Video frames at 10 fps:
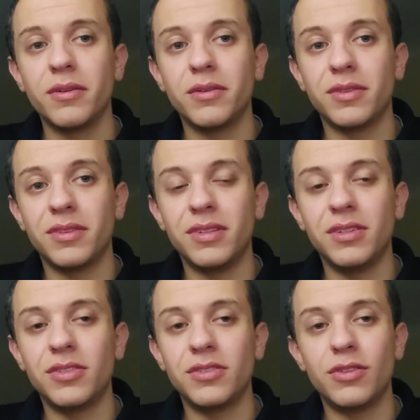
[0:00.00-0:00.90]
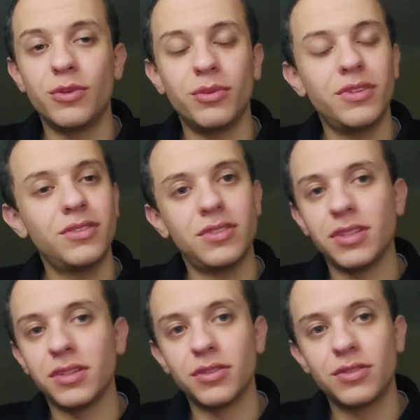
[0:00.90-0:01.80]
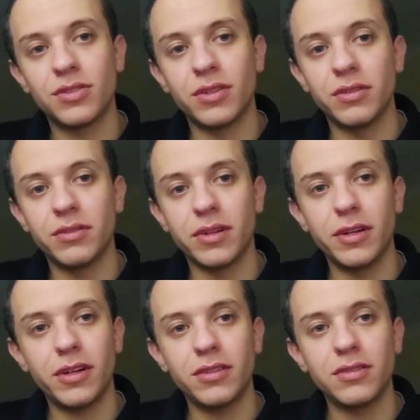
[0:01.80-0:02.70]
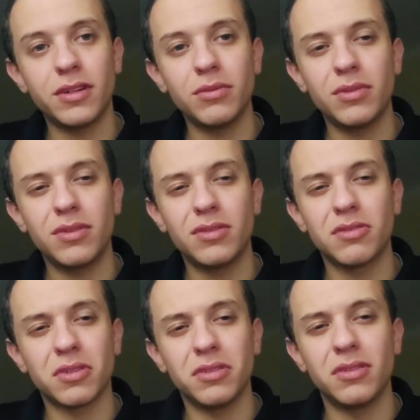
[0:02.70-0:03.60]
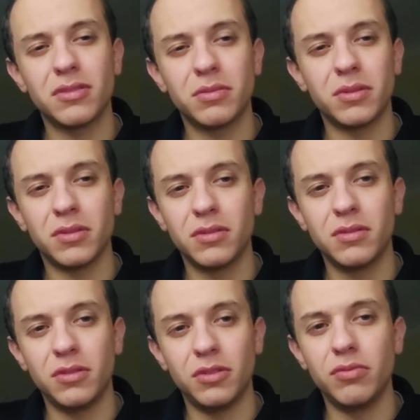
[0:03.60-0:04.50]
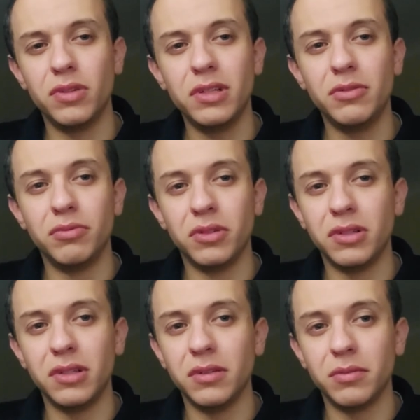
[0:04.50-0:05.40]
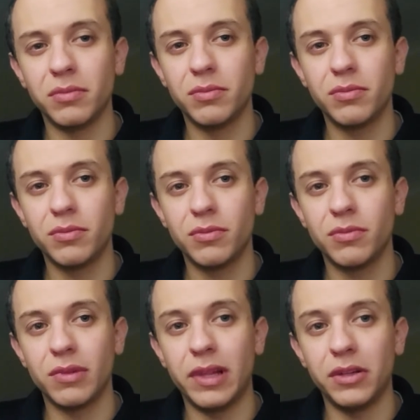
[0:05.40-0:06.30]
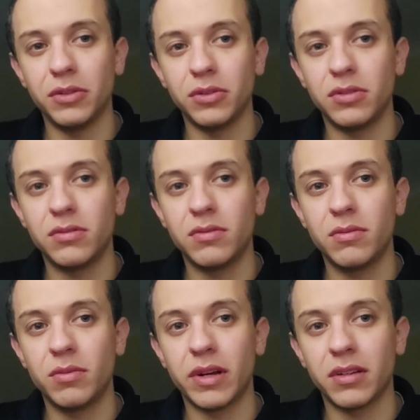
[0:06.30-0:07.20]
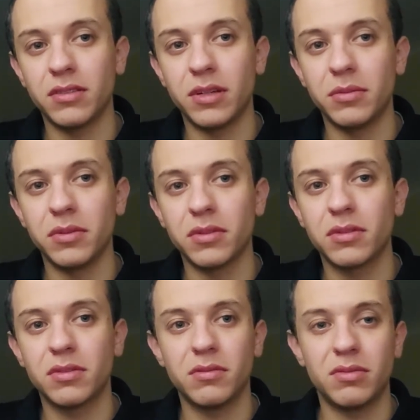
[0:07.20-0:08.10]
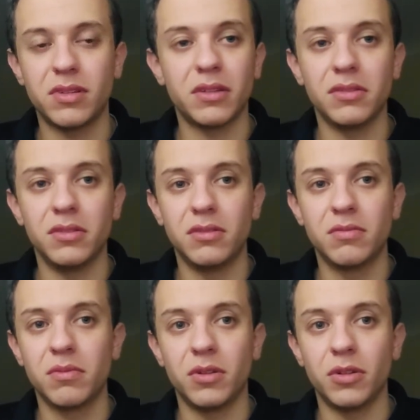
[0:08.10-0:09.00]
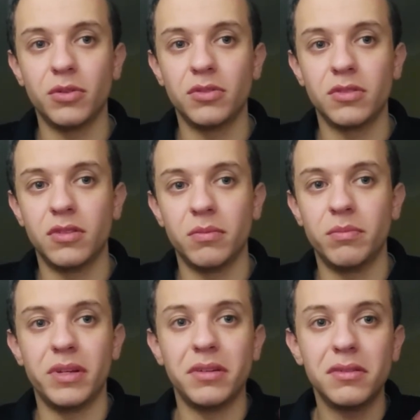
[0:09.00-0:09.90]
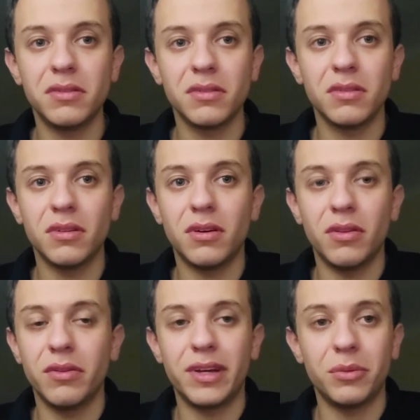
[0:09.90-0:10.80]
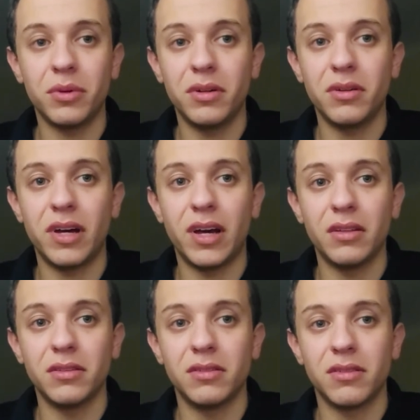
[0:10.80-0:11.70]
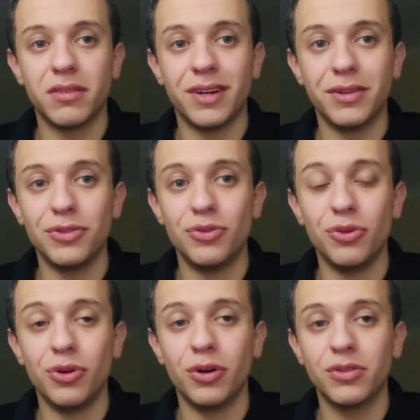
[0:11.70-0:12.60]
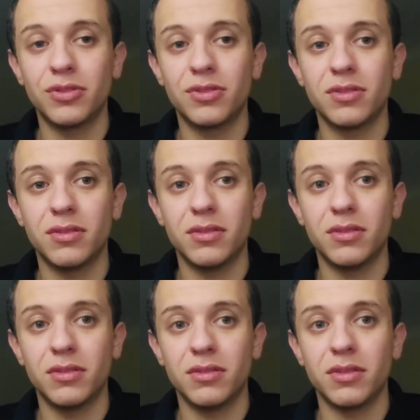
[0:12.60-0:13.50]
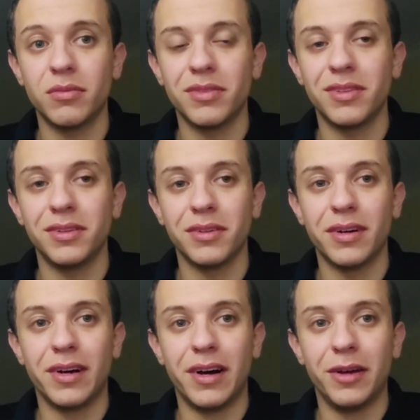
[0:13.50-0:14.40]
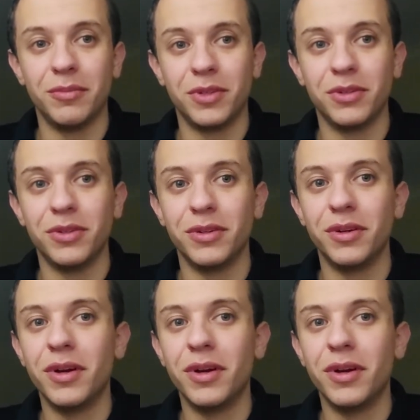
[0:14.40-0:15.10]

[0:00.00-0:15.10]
the teachers didn't want to teach. And I stand with the strikes, but you really, really let your academic standards go to the bin on that one. And that is not something I'm gonna